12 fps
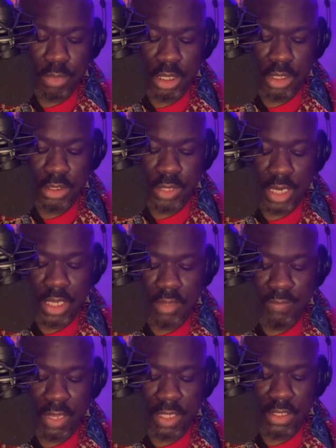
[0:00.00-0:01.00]
me straight in the
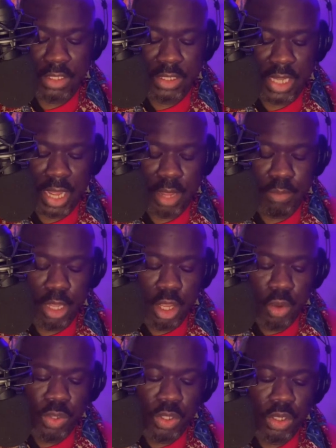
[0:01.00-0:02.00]
face this time,
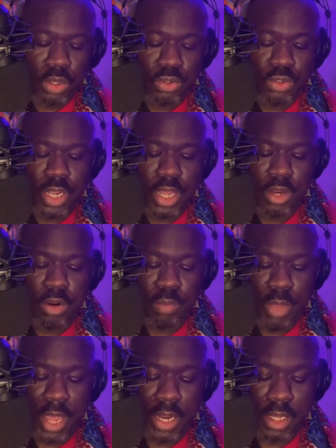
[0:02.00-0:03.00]
with no dread or
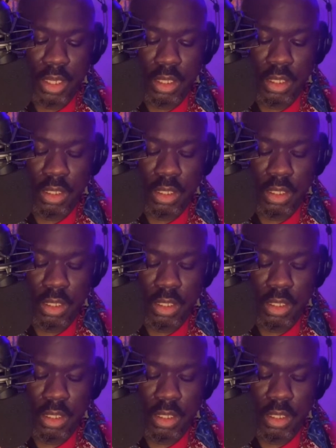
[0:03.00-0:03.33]
panic.